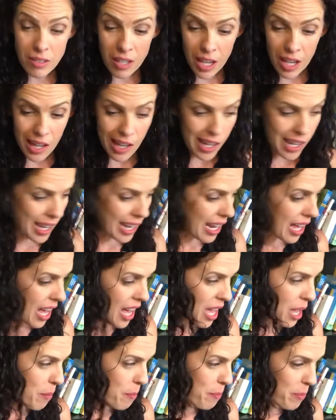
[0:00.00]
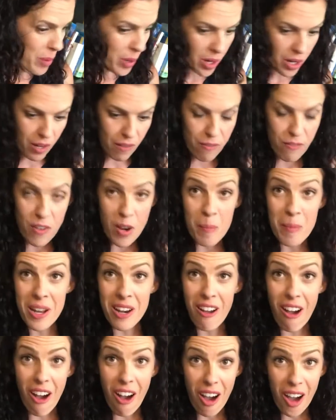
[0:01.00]
got a book from
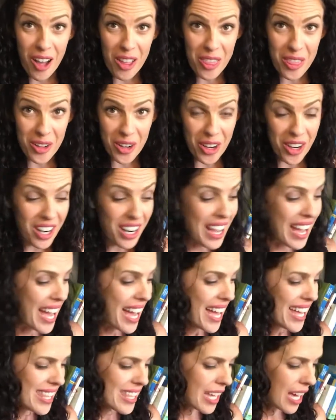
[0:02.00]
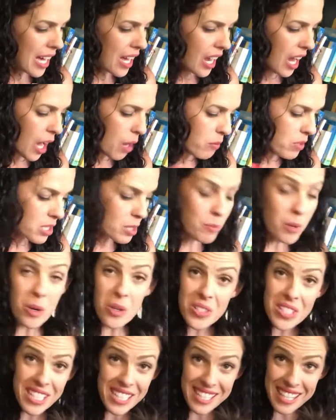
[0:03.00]
an author that I was
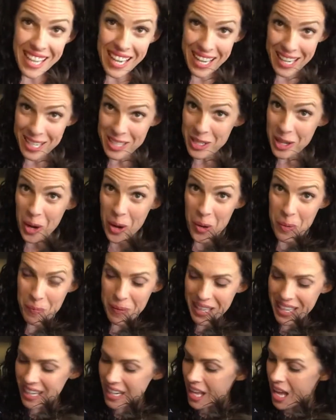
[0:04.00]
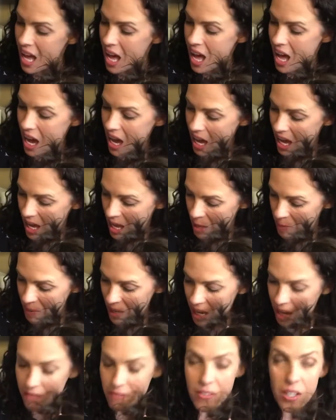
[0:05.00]
most excited to open. Um,
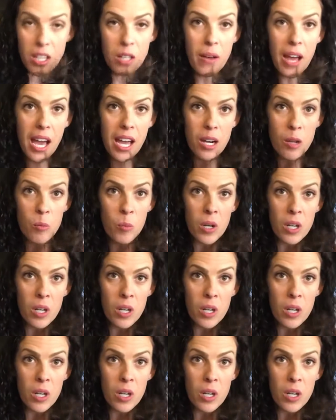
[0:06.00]
I follow Adam